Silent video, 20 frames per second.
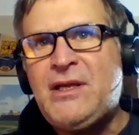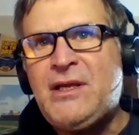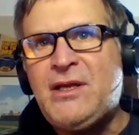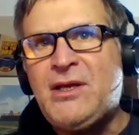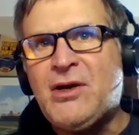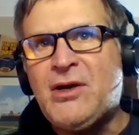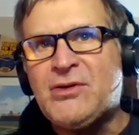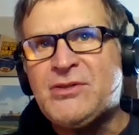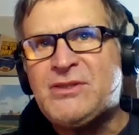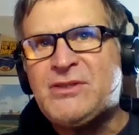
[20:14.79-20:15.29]
he
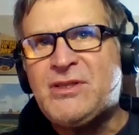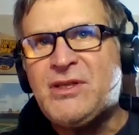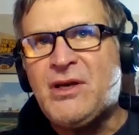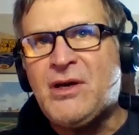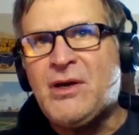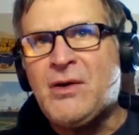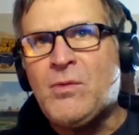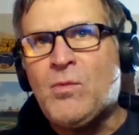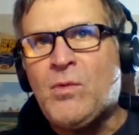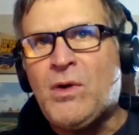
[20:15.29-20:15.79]
goes
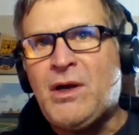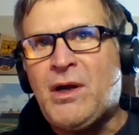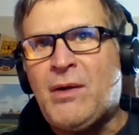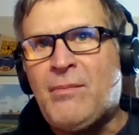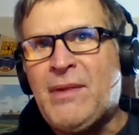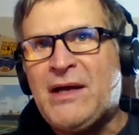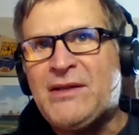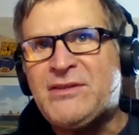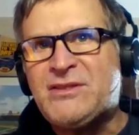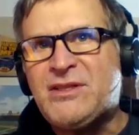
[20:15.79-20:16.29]
to what
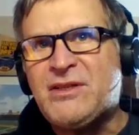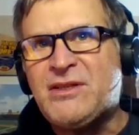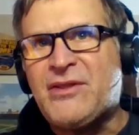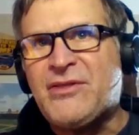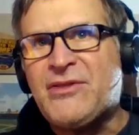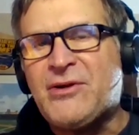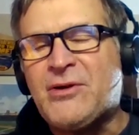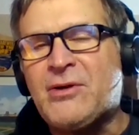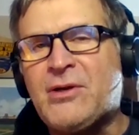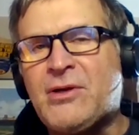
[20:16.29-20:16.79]
amounts to the
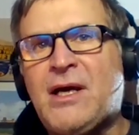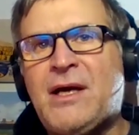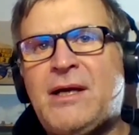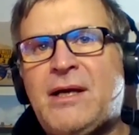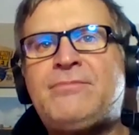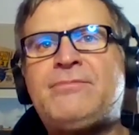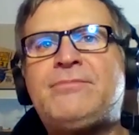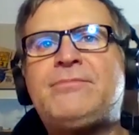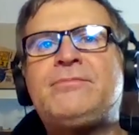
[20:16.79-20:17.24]
third line